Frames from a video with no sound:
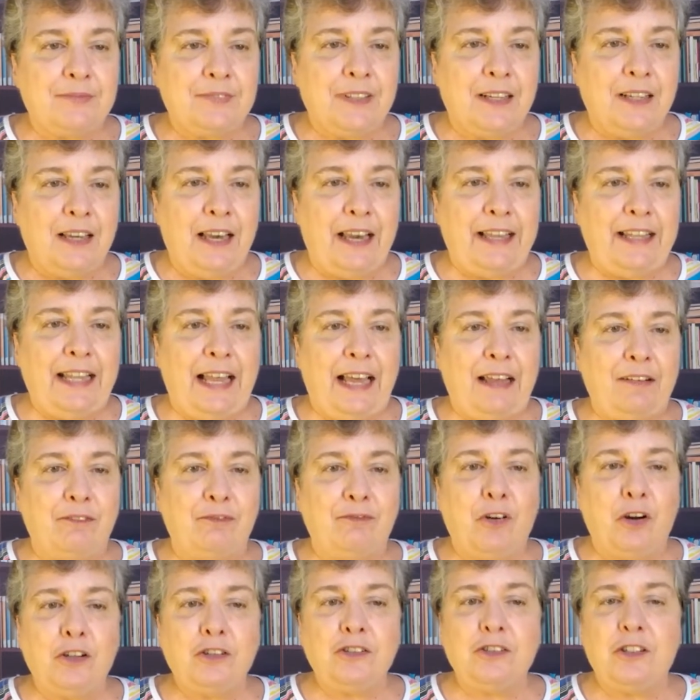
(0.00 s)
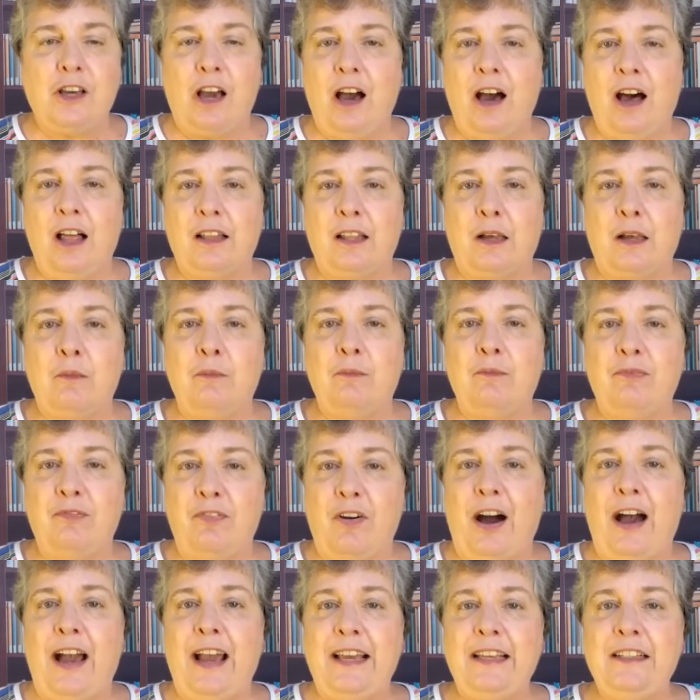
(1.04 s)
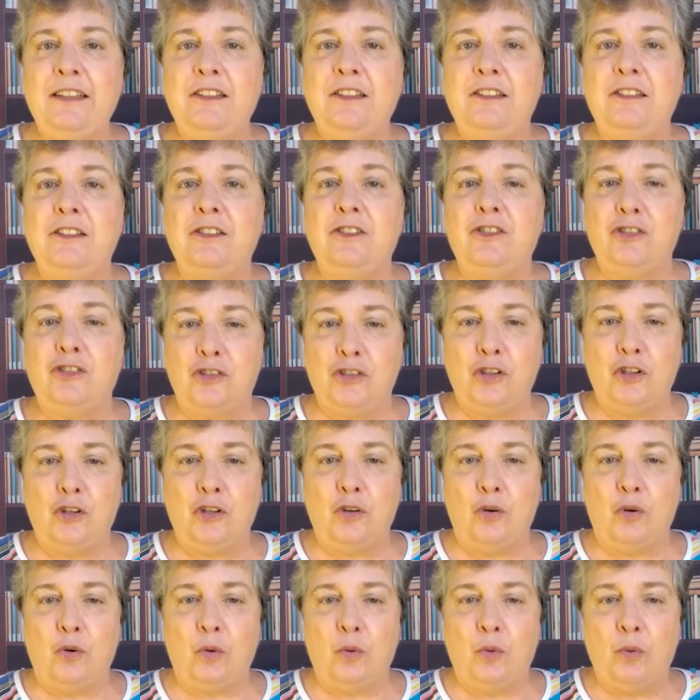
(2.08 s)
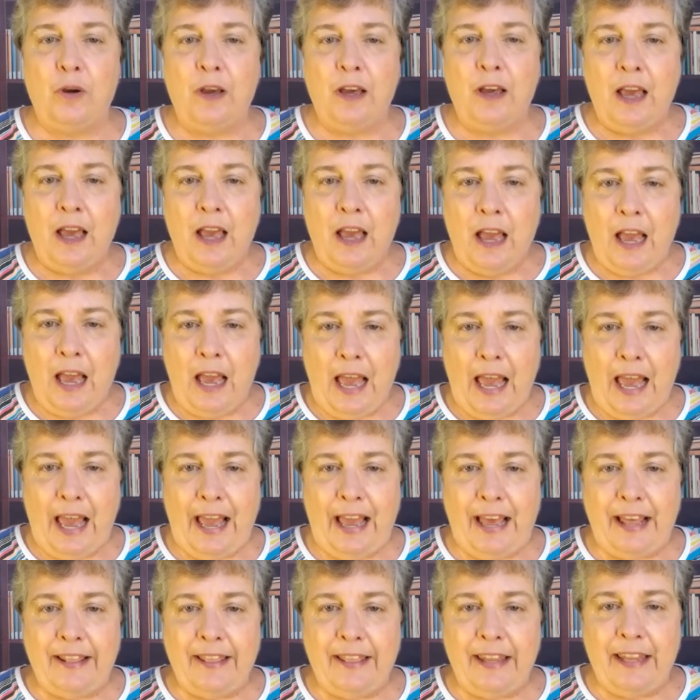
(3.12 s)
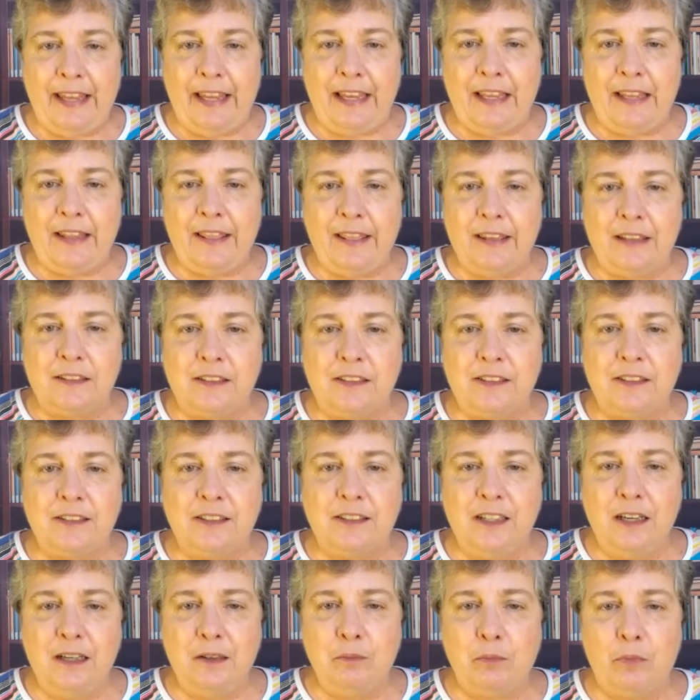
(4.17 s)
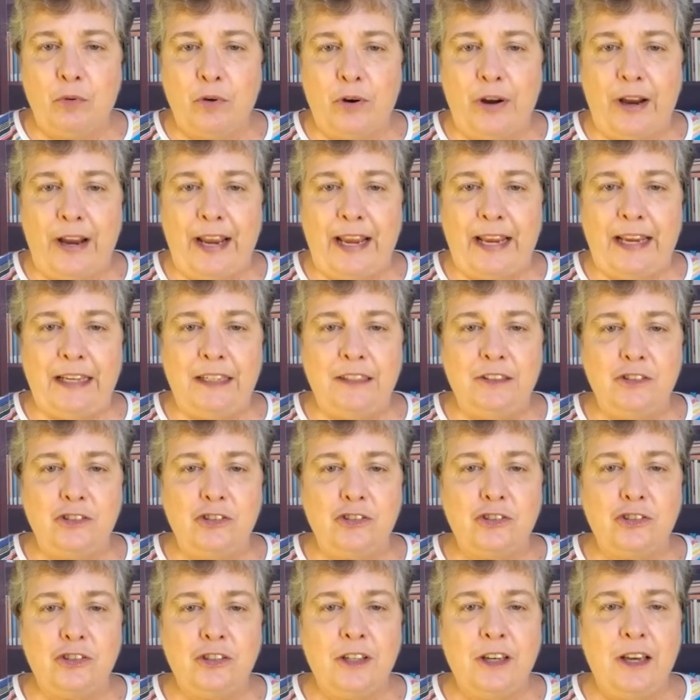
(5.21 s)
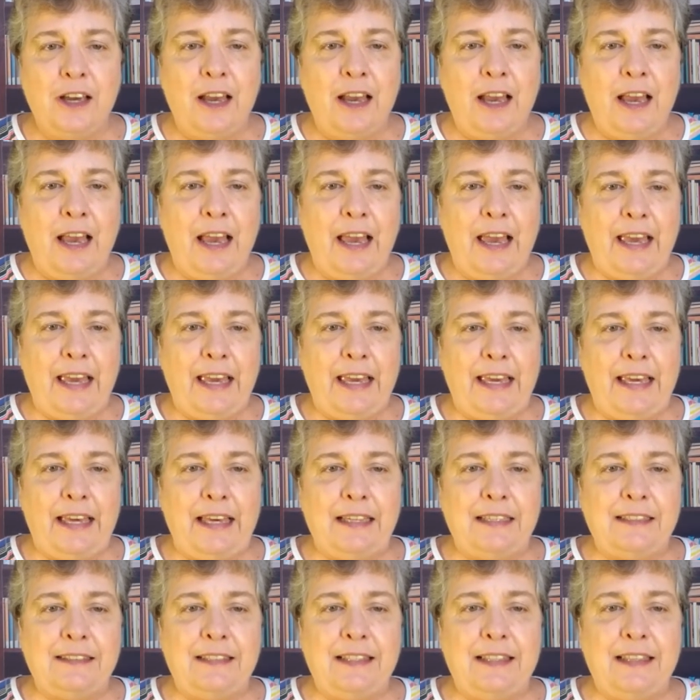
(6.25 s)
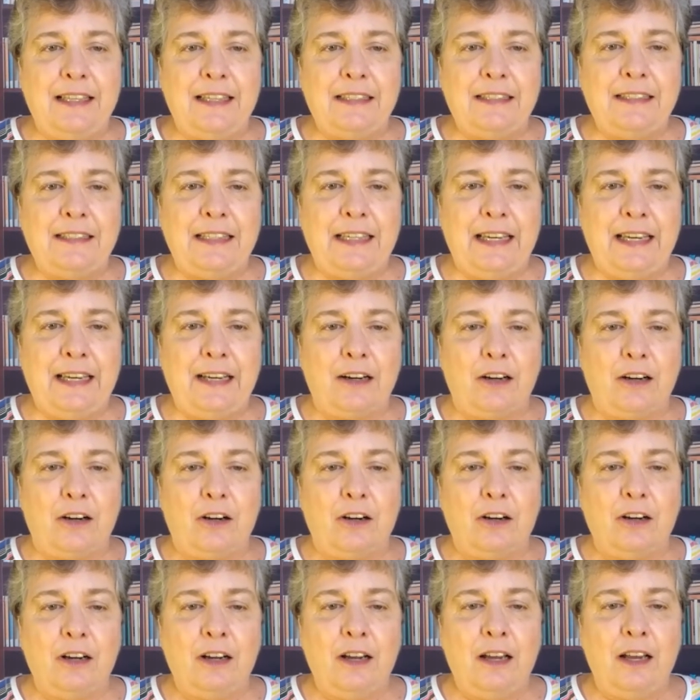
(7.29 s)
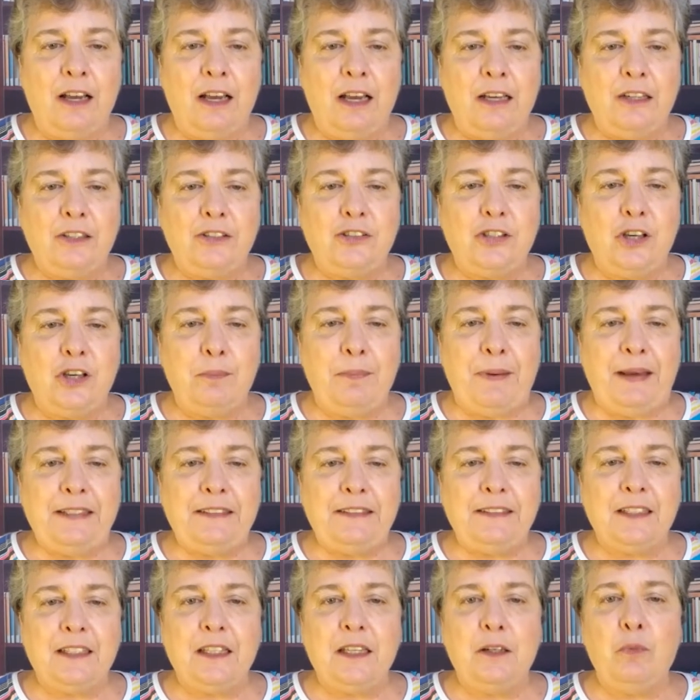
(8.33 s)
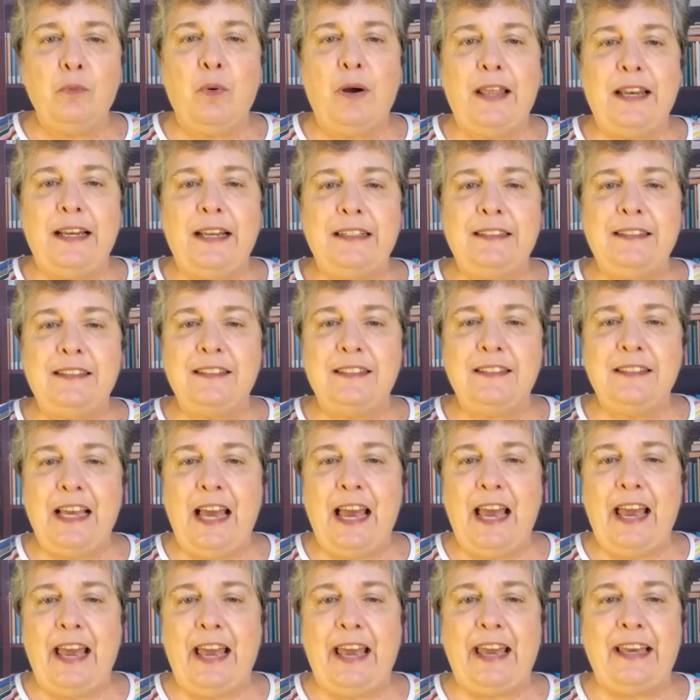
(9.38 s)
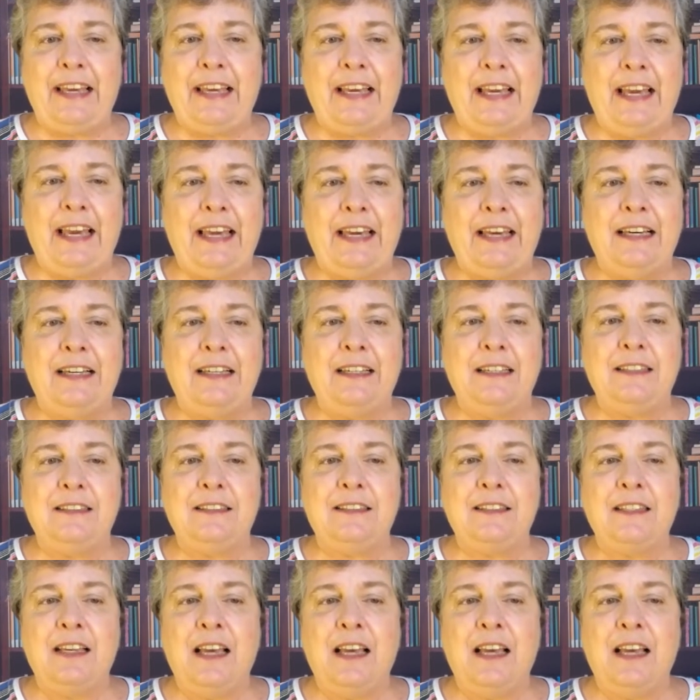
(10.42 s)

in that first column, find Sue. And then the sum range is this here. So basically what it's saying is